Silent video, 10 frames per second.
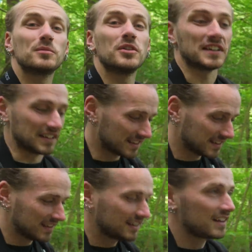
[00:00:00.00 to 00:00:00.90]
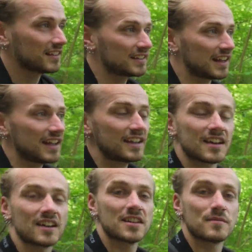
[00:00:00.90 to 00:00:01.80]
Good morning. Today
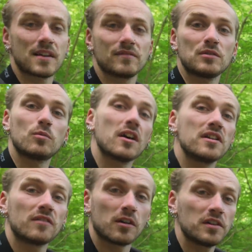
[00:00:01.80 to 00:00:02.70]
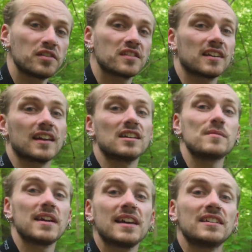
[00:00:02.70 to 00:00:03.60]
I'm at the Wyre Forest and
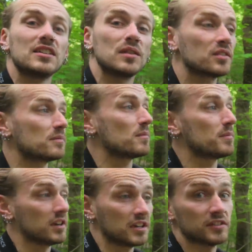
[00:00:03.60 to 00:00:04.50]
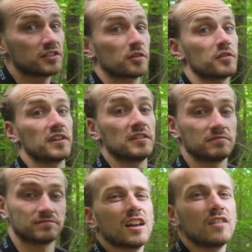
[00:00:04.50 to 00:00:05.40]
I'm here to do some bird photography.
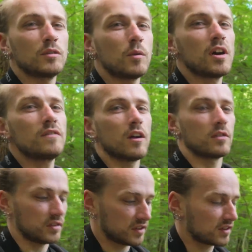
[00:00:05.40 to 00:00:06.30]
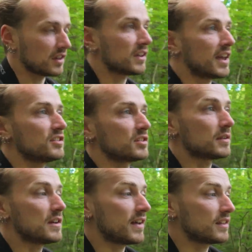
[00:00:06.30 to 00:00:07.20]
The Wyre Forest is a location
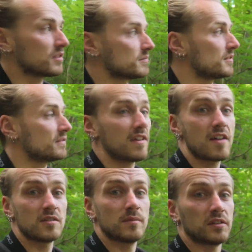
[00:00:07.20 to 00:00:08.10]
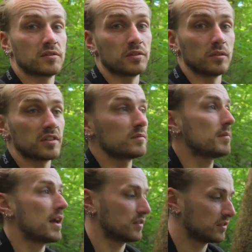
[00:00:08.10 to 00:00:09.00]
where I've had some very mixed results in the
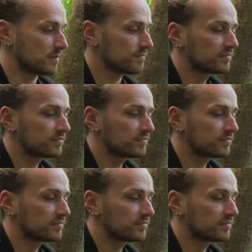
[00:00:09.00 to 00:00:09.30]
past.